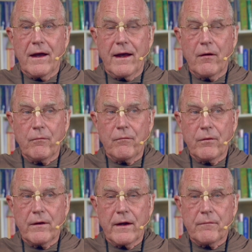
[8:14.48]
And
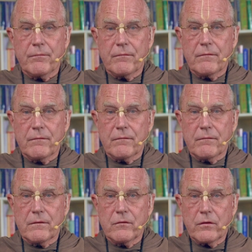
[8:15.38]
when I
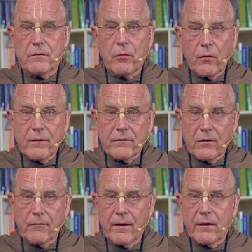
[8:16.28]
looked more into
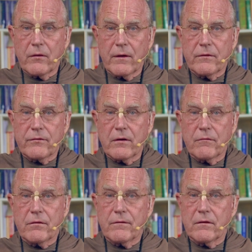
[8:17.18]
the matter, I
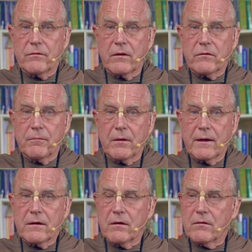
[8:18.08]
discovered that such
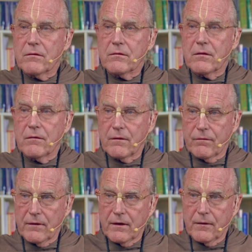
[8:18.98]
blankets
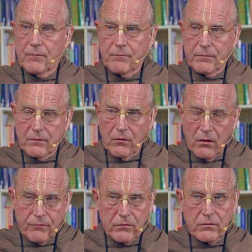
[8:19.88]
that they
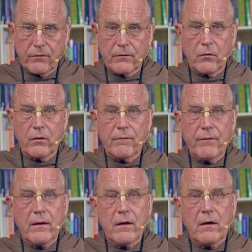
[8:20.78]
offer to the Lord
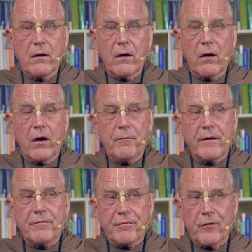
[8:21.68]
are
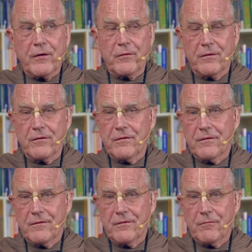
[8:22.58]
made fragrant
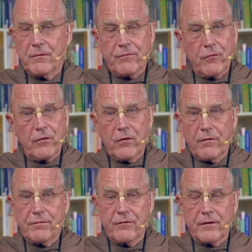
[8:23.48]
before
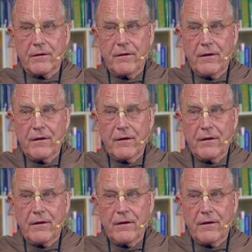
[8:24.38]
offering